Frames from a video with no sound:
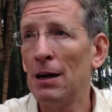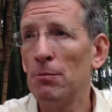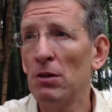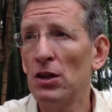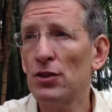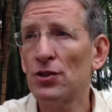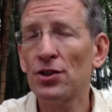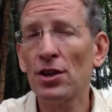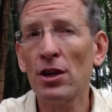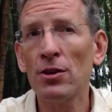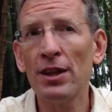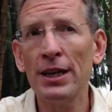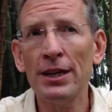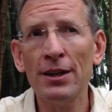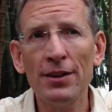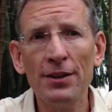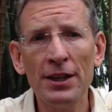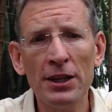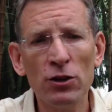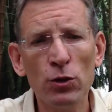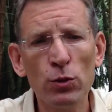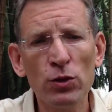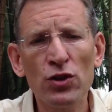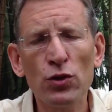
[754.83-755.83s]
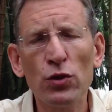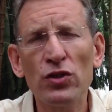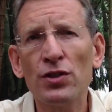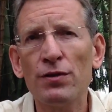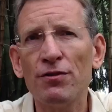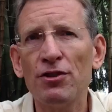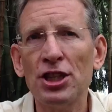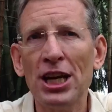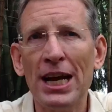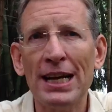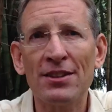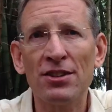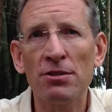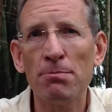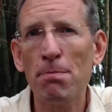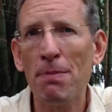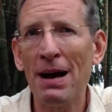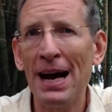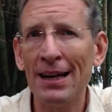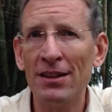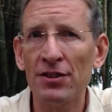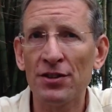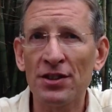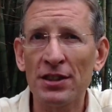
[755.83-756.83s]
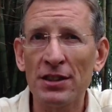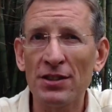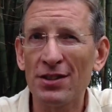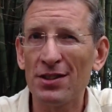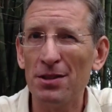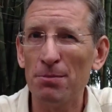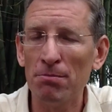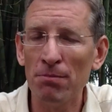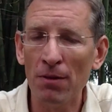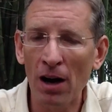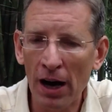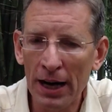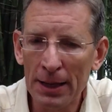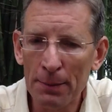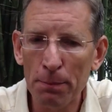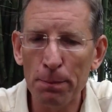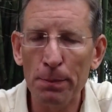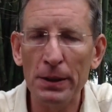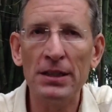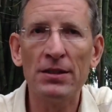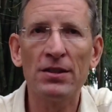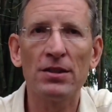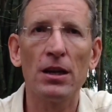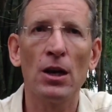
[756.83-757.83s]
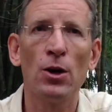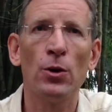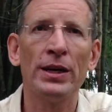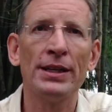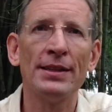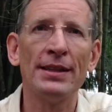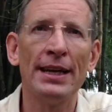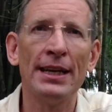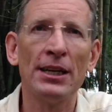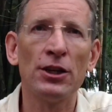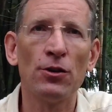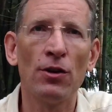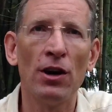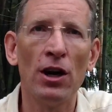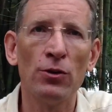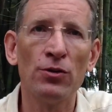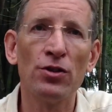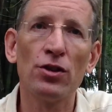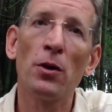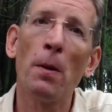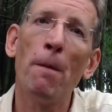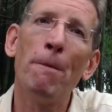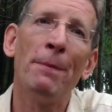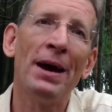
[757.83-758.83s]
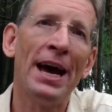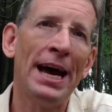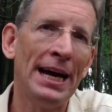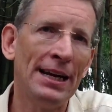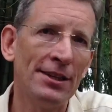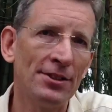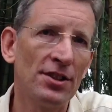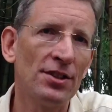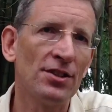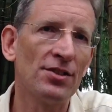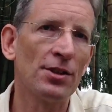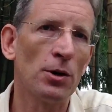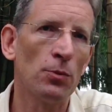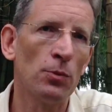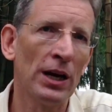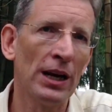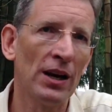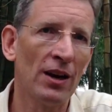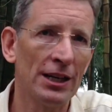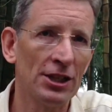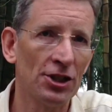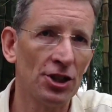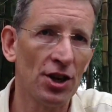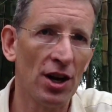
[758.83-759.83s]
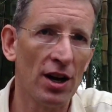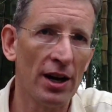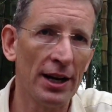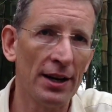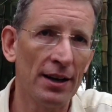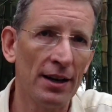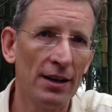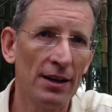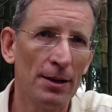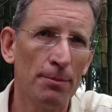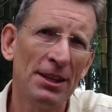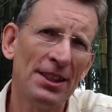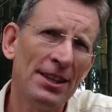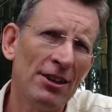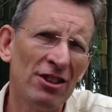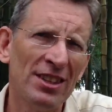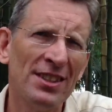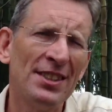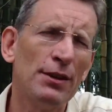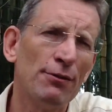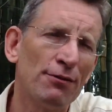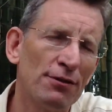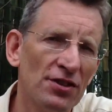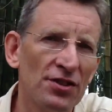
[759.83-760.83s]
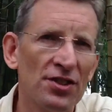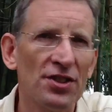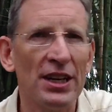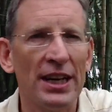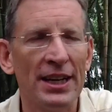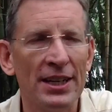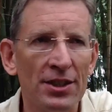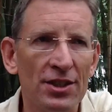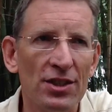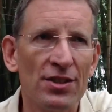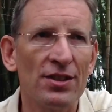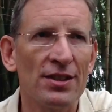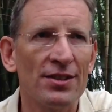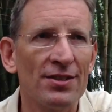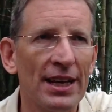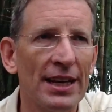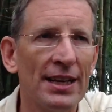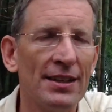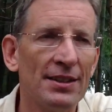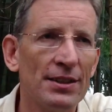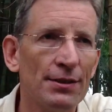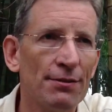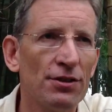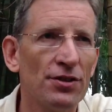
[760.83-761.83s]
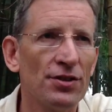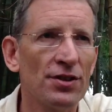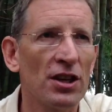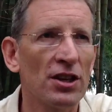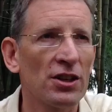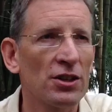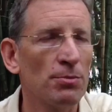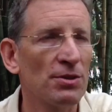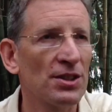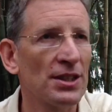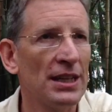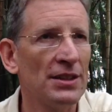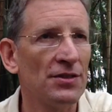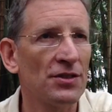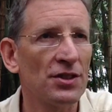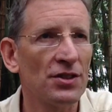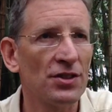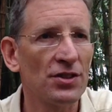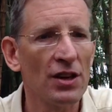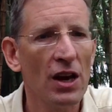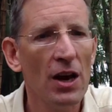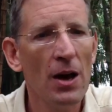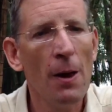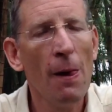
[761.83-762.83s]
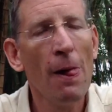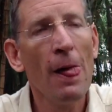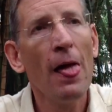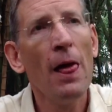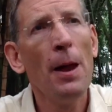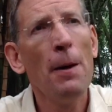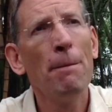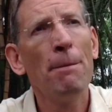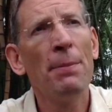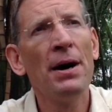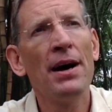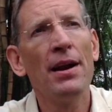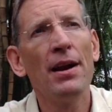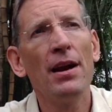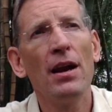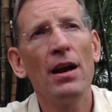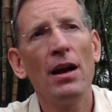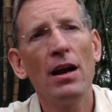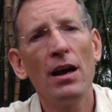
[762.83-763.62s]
So there are all sorts of checks and balances that might be slowing their growth compared to somewhere like China. I mean, they're at different stages, as I said, in different circumstances, but